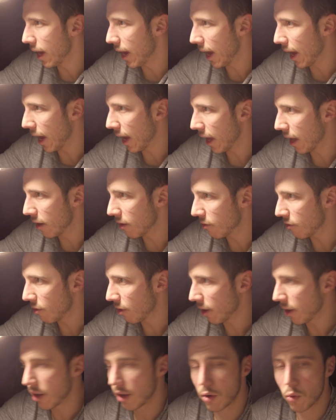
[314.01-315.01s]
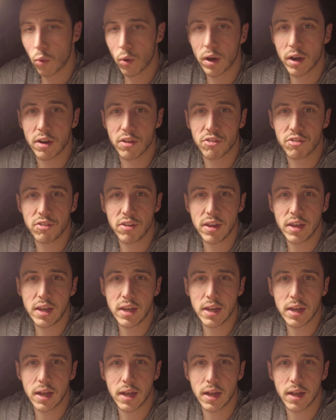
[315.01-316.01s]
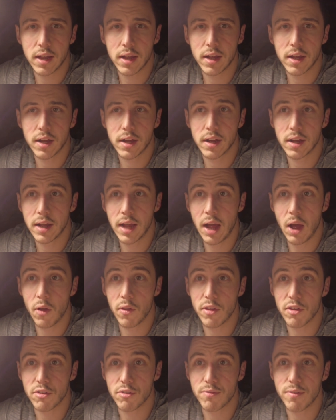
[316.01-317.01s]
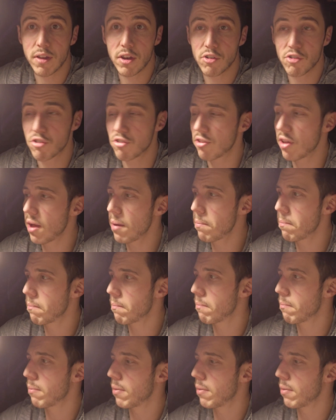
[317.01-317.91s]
And we're going to see how this finishes up.